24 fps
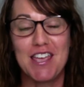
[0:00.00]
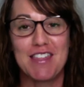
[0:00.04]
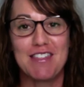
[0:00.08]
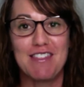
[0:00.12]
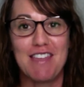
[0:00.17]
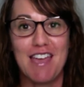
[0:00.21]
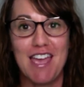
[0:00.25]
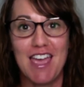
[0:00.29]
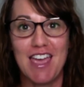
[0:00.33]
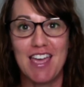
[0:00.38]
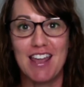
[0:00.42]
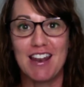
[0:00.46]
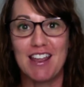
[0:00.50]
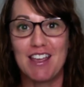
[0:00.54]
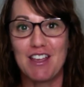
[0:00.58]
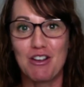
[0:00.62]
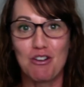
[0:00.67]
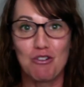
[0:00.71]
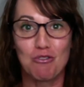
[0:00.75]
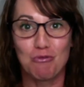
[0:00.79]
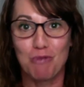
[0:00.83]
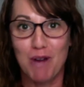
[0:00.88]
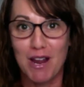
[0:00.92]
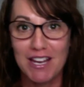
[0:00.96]
that
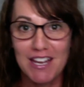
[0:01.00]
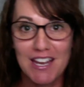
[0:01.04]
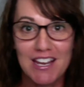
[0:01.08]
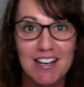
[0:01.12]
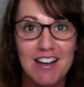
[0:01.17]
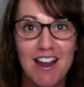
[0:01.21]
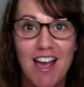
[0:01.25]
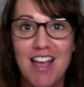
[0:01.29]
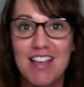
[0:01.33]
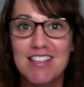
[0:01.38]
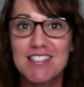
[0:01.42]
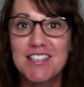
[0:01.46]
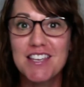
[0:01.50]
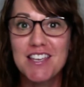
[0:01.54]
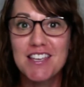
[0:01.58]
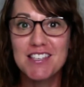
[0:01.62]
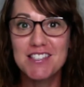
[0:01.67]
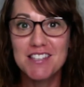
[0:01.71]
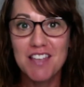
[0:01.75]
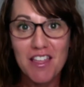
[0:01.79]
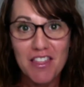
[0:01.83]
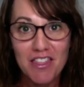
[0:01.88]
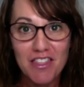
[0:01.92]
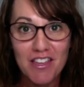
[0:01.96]

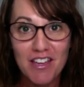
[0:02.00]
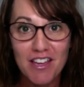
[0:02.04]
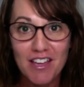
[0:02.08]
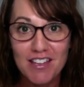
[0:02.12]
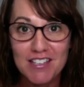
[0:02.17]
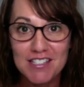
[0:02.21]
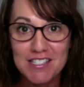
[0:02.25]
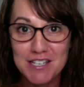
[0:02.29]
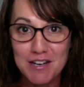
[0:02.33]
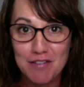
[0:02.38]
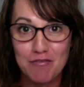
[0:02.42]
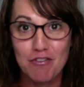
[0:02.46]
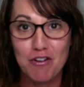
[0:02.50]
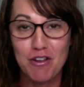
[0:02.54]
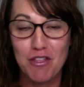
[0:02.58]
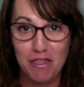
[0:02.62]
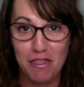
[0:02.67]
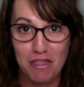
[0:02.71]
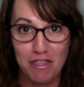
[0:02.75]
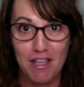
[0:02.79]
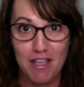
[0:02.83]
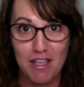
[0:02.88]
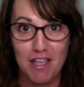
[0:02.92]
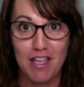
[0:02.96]
recognizes the different
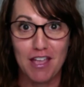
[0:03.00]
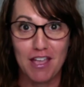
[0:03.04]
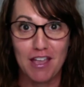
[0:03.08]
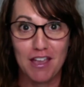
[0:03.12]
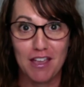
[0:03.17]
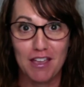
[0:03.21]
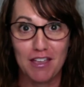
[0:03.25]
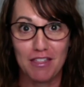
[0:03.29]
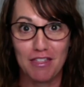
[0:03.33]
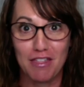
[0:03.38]
thing